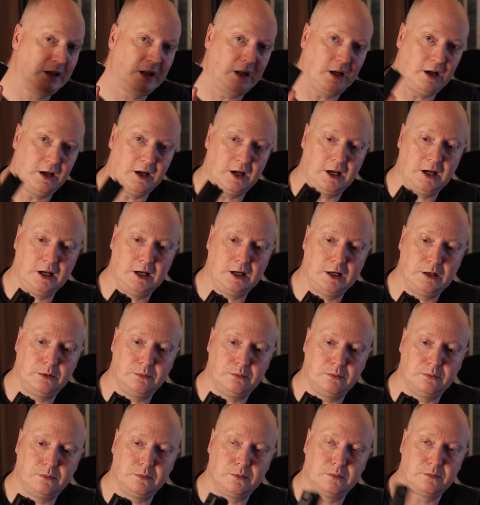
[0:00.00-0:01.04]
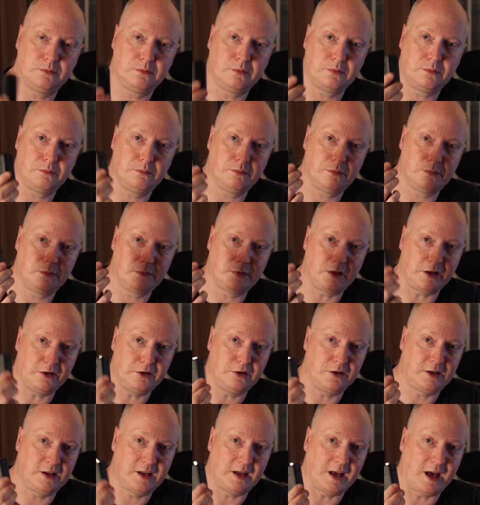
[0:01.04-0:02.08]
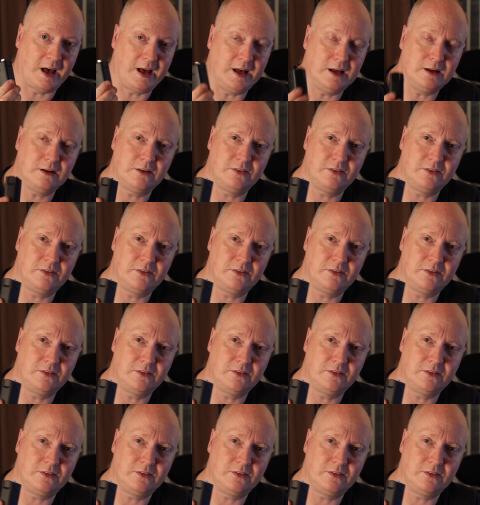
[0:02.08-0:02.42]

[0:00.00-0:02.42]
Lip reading: that you get.